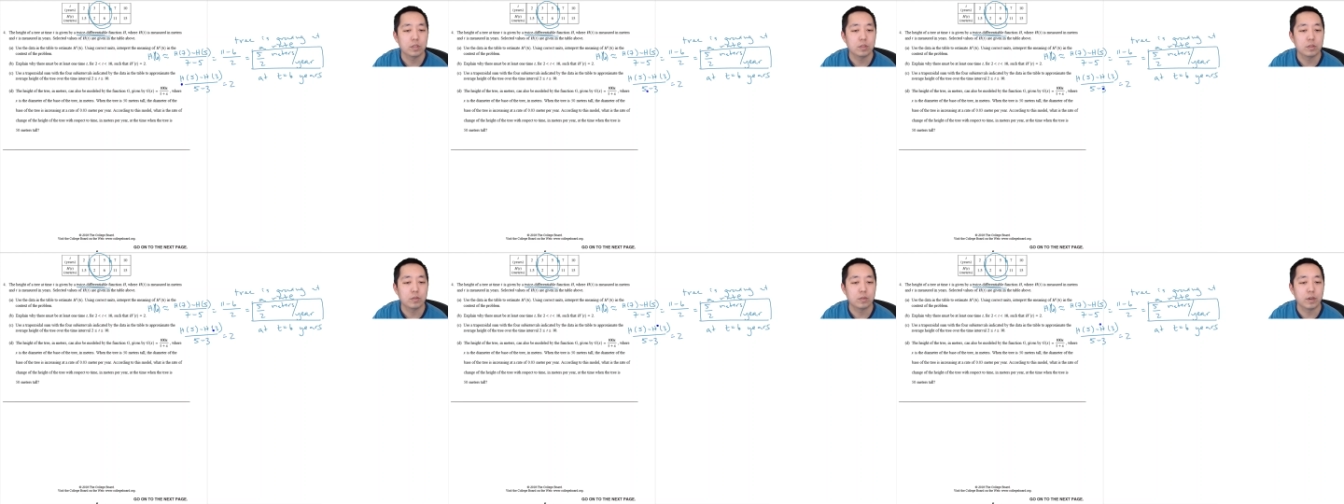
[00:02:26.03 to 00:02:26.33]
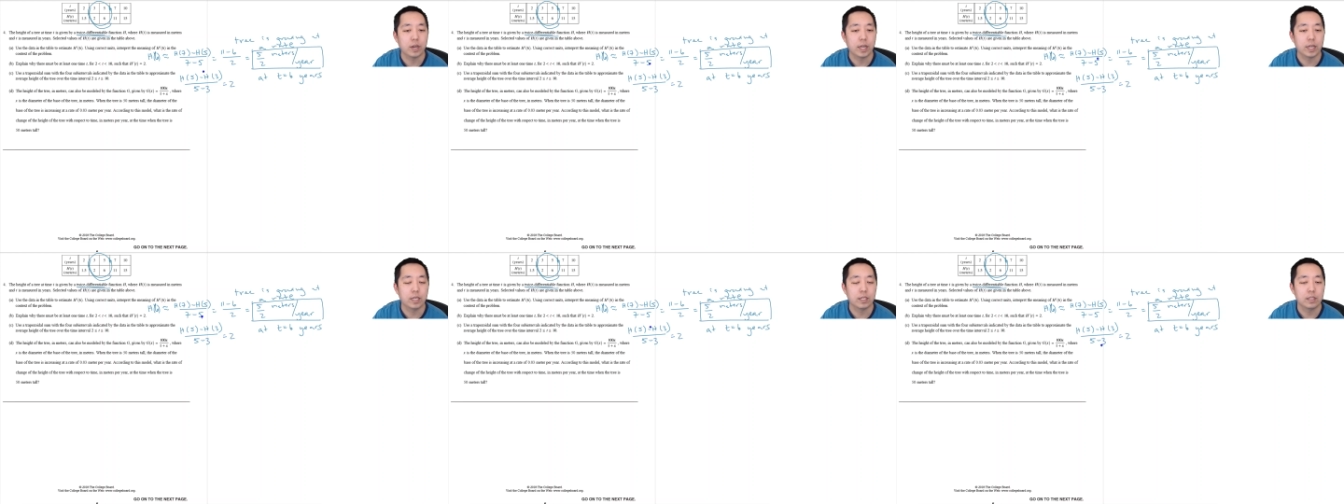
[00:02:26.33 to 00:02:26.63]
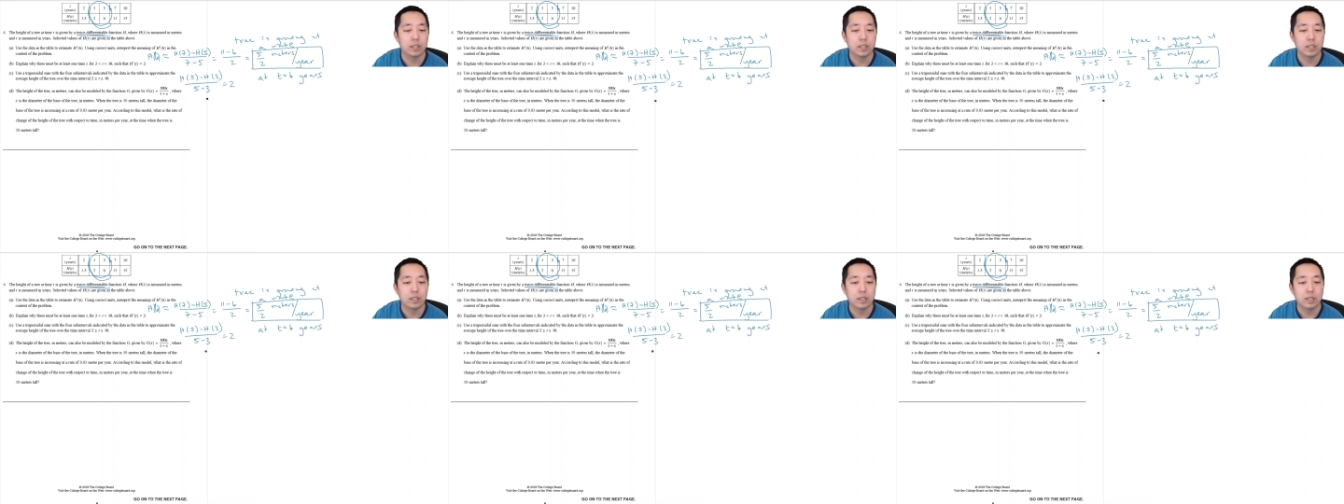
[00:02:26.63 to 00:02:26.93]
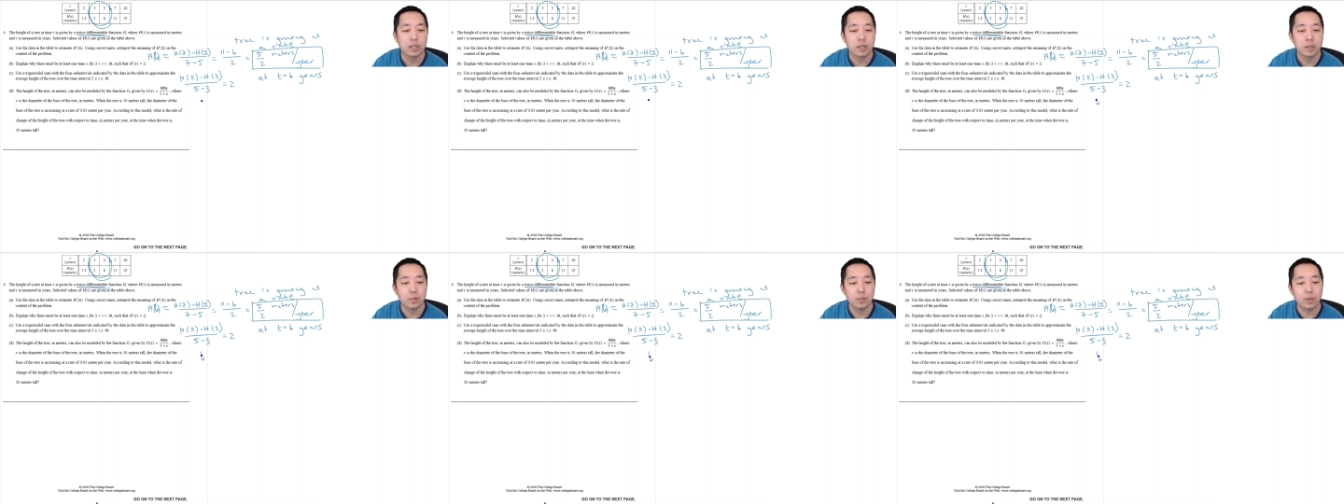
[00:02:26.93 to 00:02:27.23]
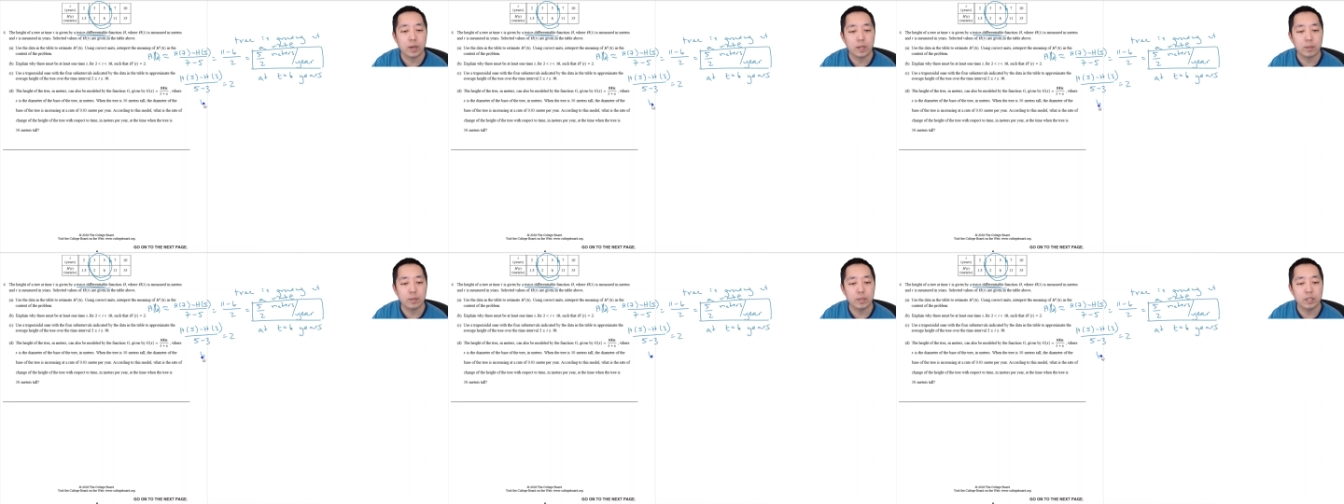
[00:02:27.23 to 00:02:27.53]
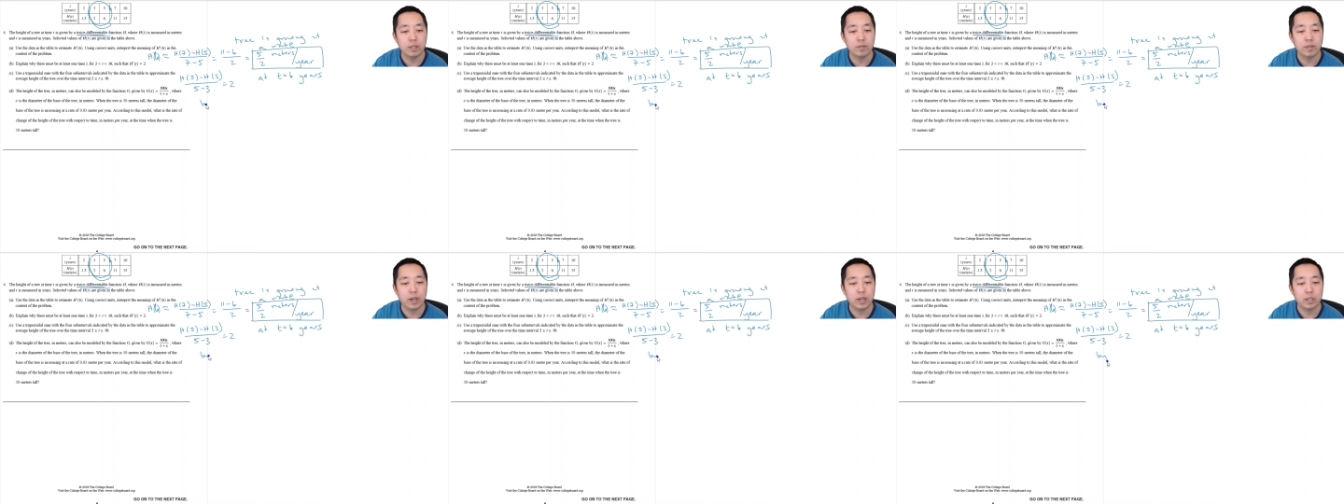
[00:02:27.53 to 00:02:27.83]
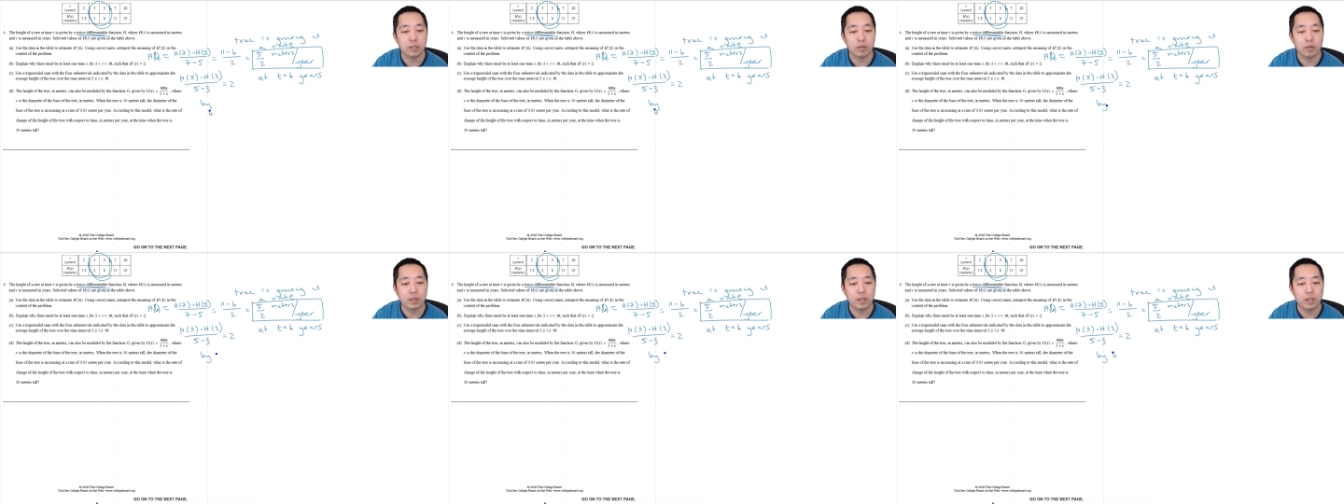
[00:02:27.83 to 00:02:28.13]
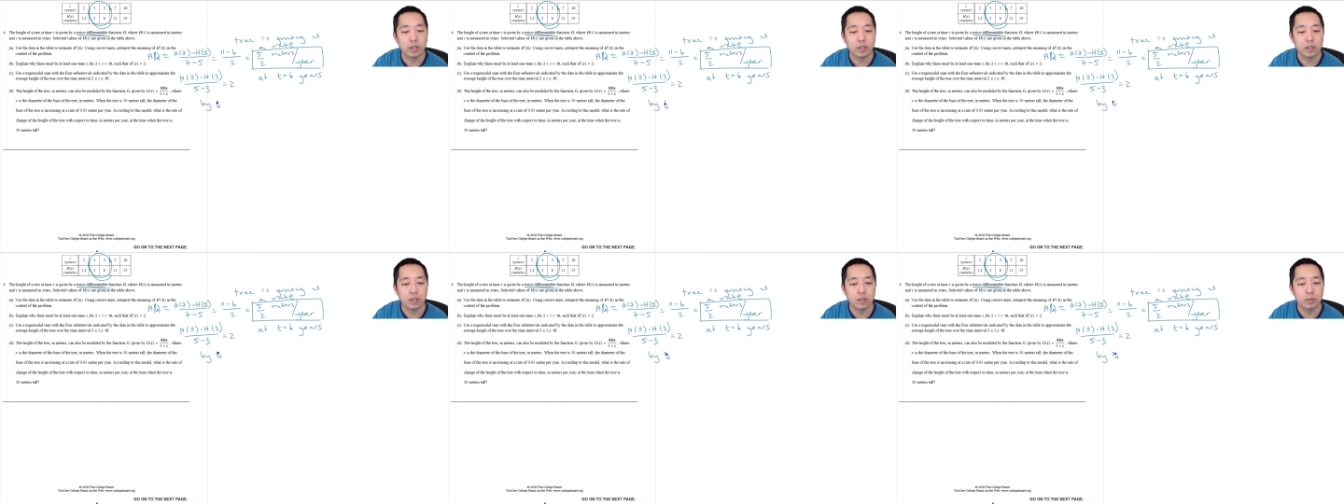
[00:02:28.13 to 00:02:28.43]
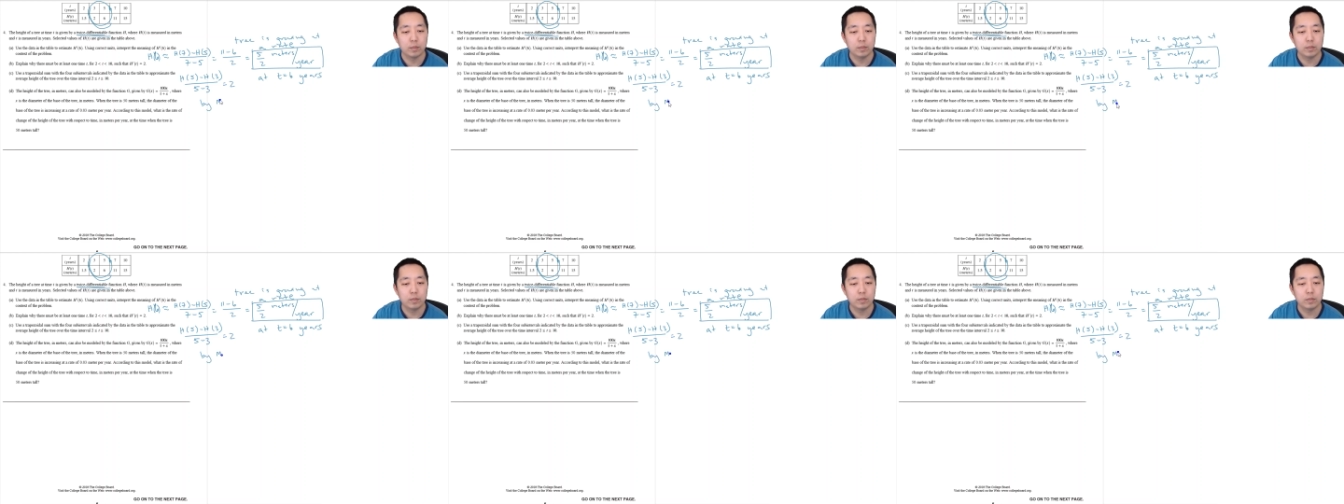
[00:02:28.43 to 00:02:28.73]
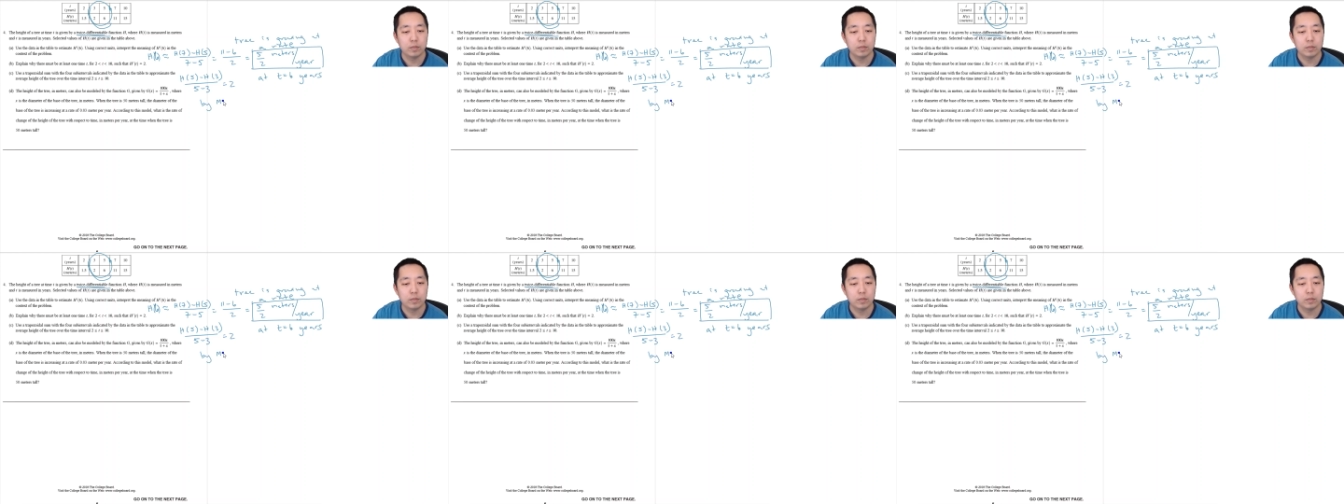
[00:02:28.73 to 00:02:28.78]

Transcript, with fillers: right? By mean value theorem,